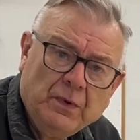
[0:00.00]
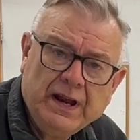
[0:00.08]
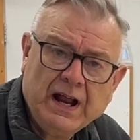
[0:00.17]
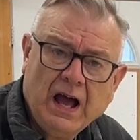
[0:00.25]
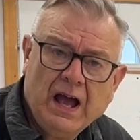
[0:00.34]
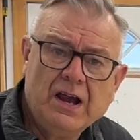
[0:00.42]

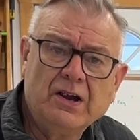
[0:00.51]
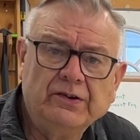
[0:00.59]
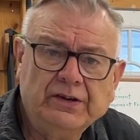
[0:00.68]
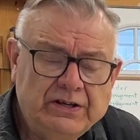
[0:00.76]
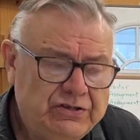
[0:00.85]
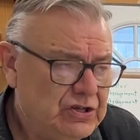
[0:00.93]
when I
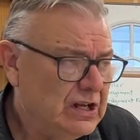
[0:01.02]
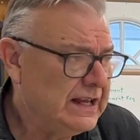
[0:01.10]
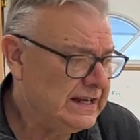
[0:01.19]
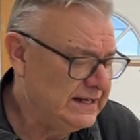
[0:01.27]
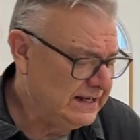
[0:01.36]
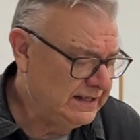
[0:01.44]

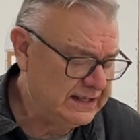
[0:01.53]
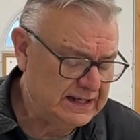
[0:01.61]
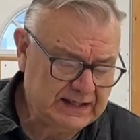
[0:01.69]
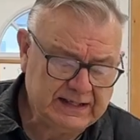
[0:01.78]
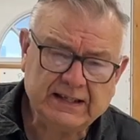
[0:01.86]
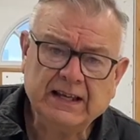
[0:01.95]
originally did
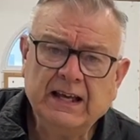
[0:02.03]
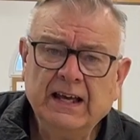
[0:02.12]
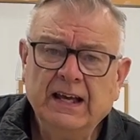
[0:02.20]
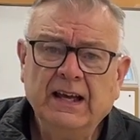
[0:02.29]
this,